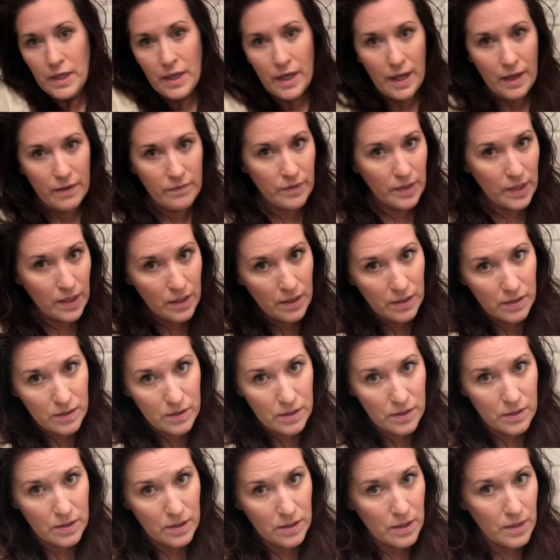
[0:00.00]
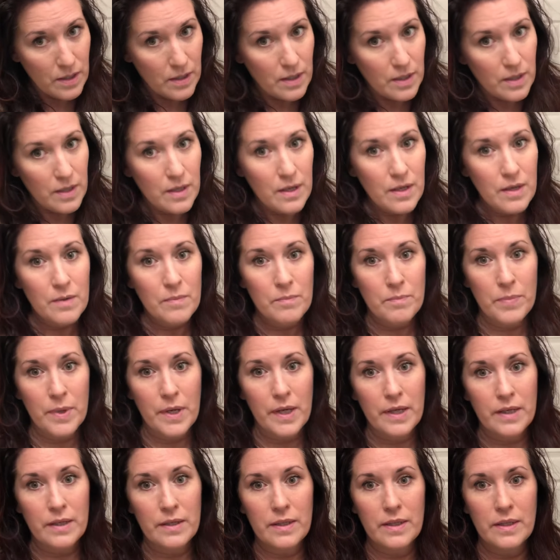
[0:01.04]
heavy,
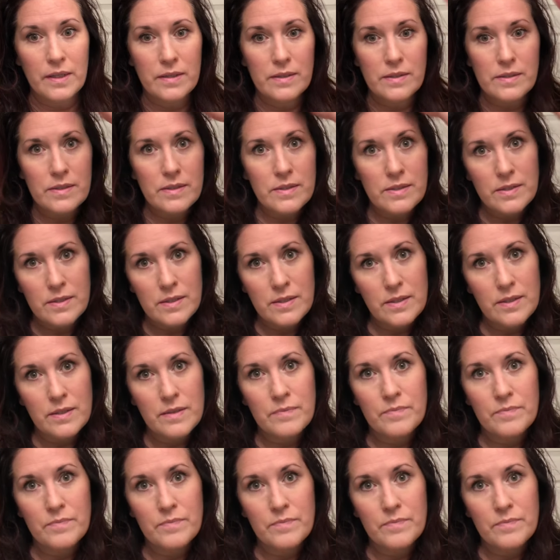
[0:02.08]
but if